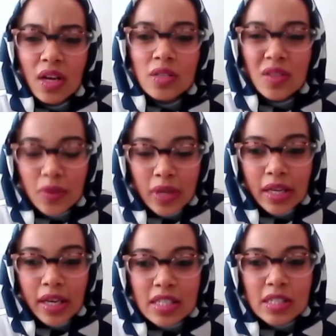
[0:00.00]
So it
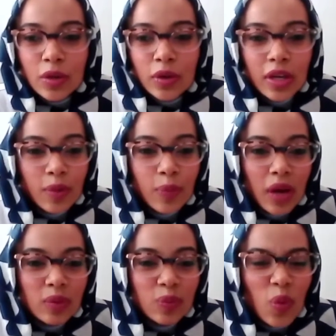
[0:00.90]
really is looking
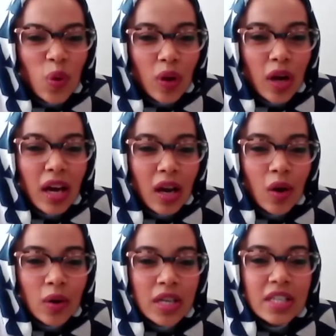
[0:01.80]
about more a
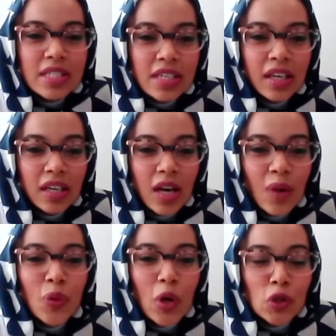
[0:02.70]
holistic
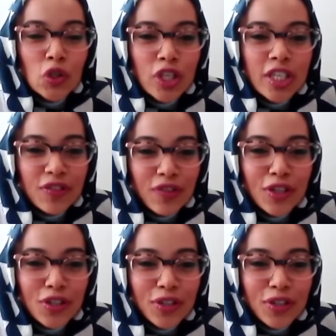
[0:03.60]
approach to intervention.